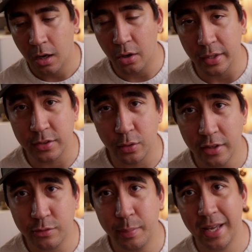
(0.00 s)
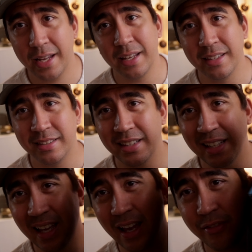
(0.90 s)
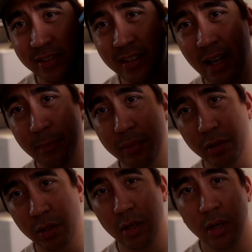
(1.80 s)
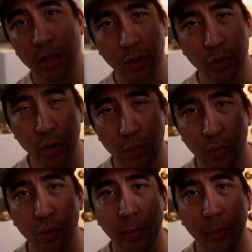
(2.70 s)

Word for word: All right, so this bag is the F-Stop Guru